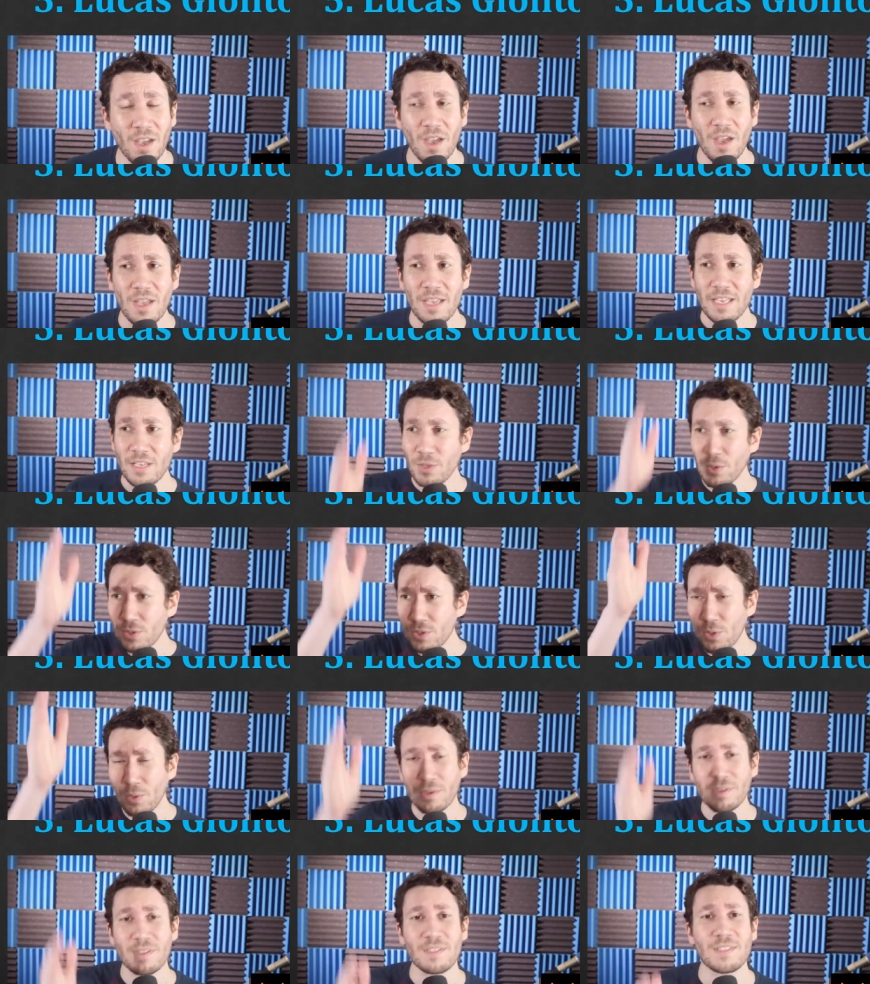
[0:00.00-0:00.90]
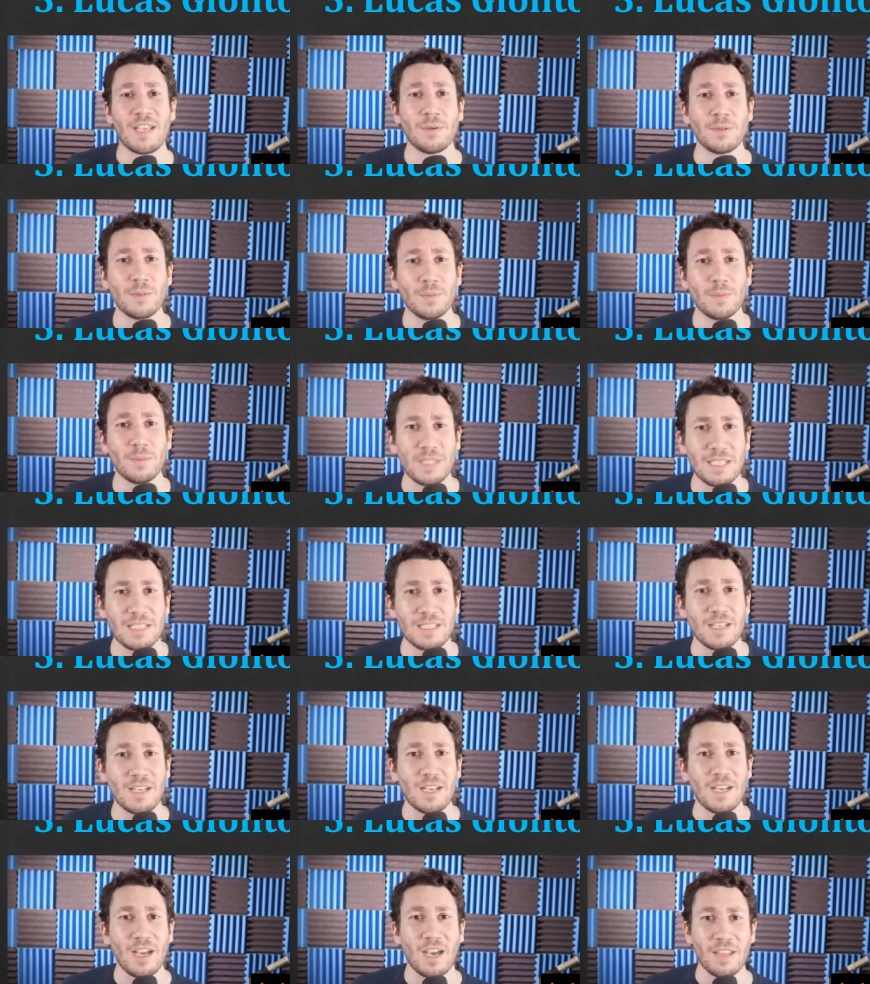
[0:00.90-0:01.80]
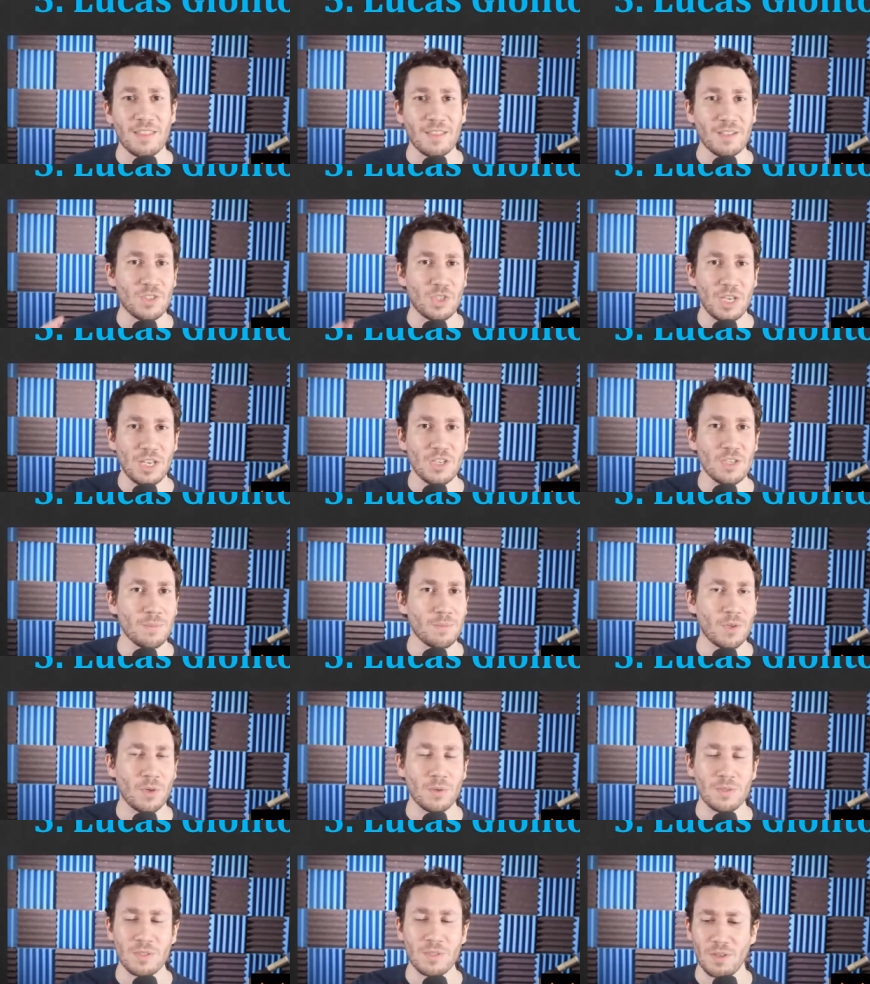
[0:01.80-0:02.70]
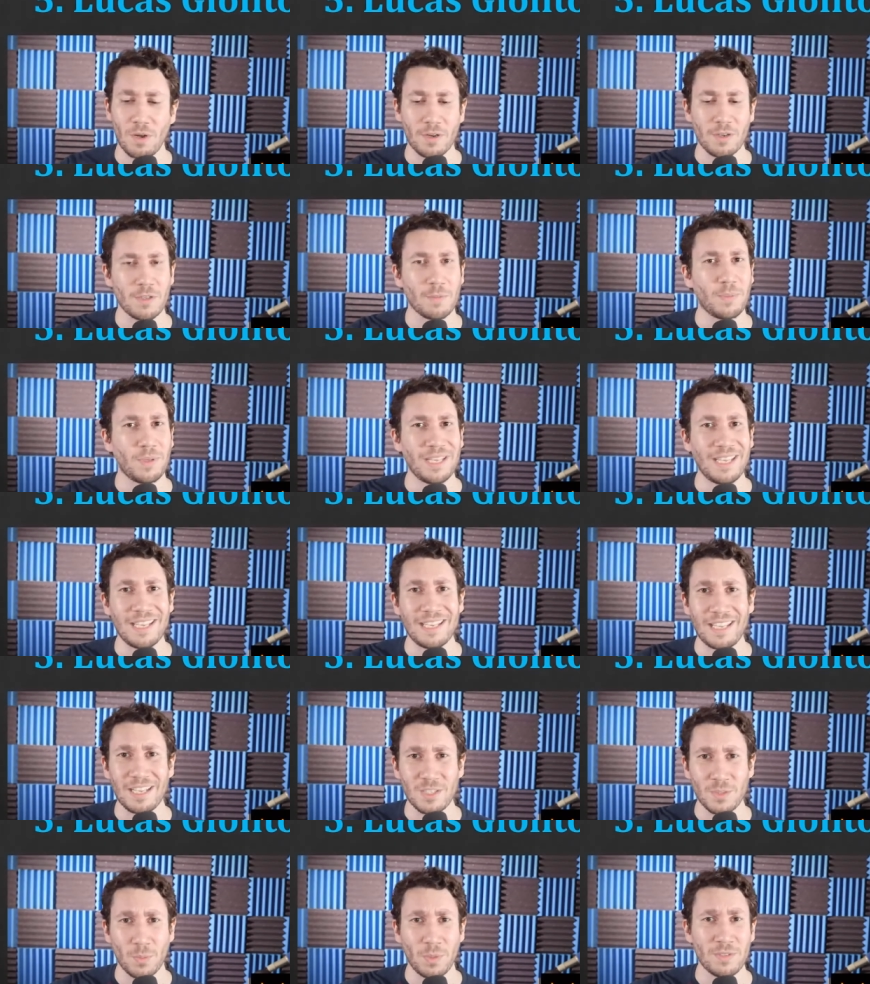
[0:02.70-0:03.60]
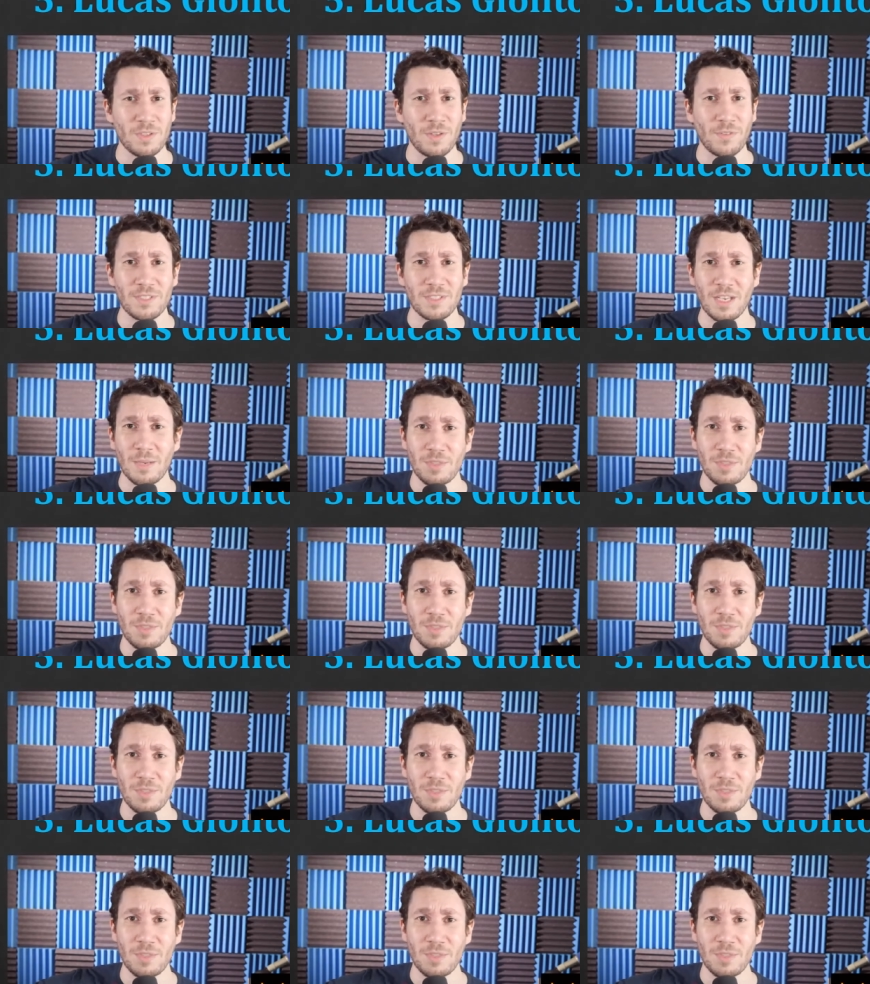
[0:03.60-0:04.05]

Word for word: He goes north south with it. Uh, the changeup goes in the heart of the plate and gets whist all the time.